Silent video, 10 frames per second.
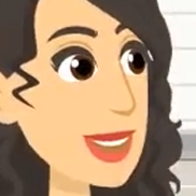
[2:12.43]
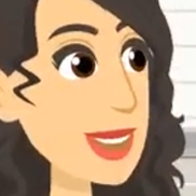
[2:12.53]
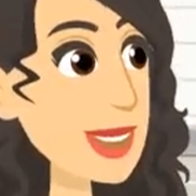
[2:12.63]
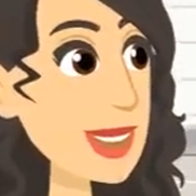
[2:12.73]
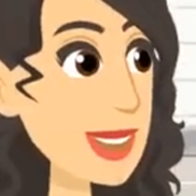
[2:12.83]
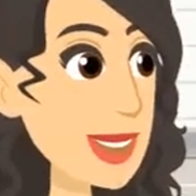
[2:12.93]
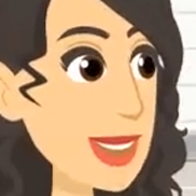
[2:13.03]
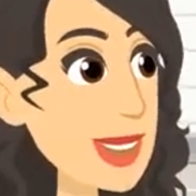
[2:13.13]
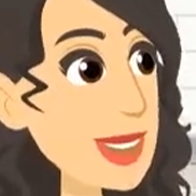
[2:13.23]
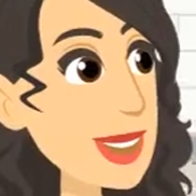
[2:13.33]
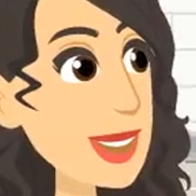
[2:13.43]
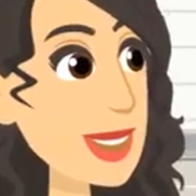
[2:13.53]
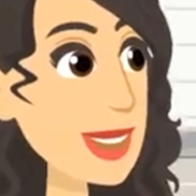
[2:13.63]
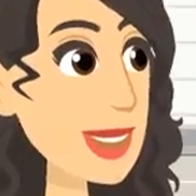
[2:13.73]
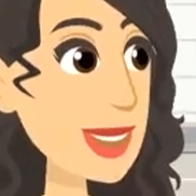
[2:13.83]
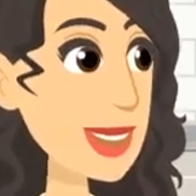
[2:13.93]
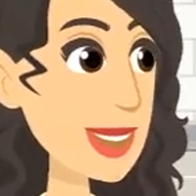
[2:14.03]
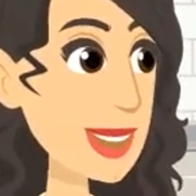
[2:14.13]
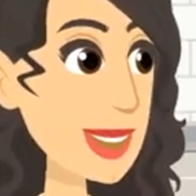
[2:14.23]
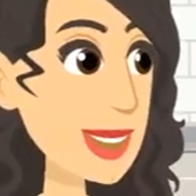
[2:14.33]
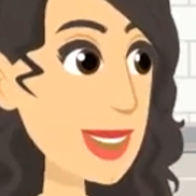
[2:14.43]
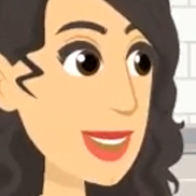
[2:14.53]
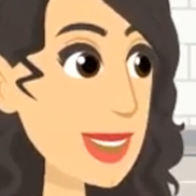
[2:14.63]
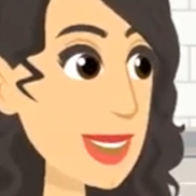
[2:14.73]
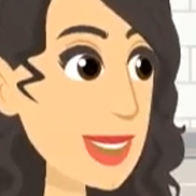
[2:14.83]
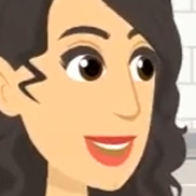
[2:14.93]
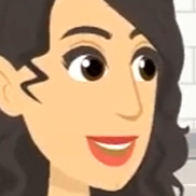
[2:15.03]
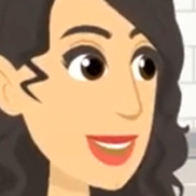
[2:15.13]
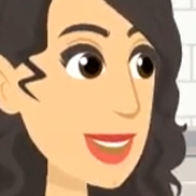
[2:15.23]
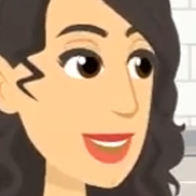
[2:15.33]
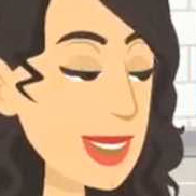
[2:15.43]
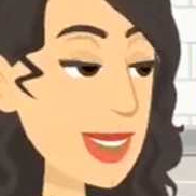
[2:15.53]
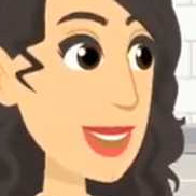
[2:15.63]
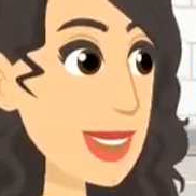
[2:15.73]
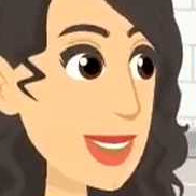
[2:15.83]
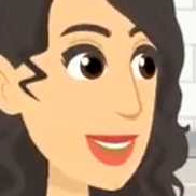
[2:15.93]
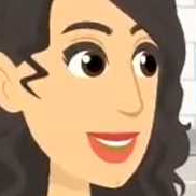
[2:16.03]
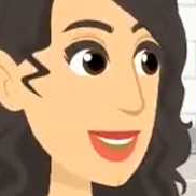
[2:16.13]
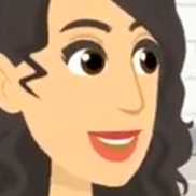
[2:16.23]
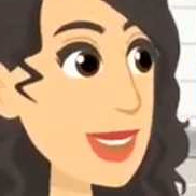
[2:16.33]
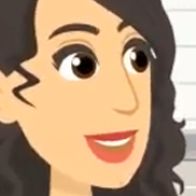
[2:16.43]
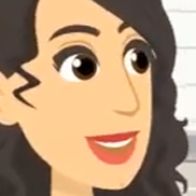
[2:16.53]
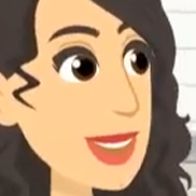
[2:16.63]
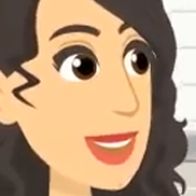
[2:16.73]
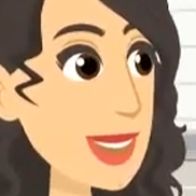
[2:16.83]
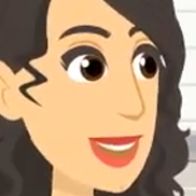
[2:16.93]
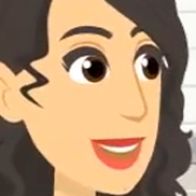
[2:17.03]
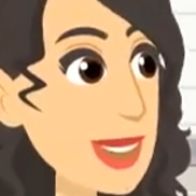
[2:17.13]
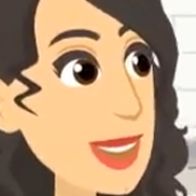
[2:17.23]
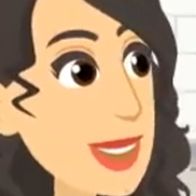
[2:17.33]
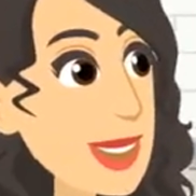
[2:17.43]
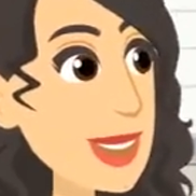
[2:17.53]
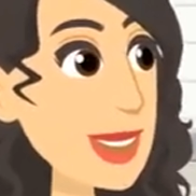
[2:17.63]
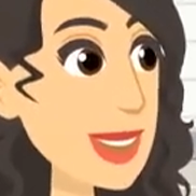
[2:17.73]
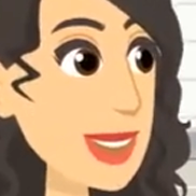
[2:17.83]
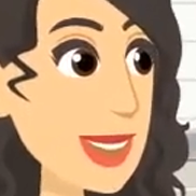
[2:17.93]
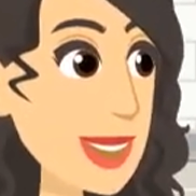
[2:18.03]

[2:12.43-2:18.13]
will help control excess oil. Green tea moisturizer. Ingredients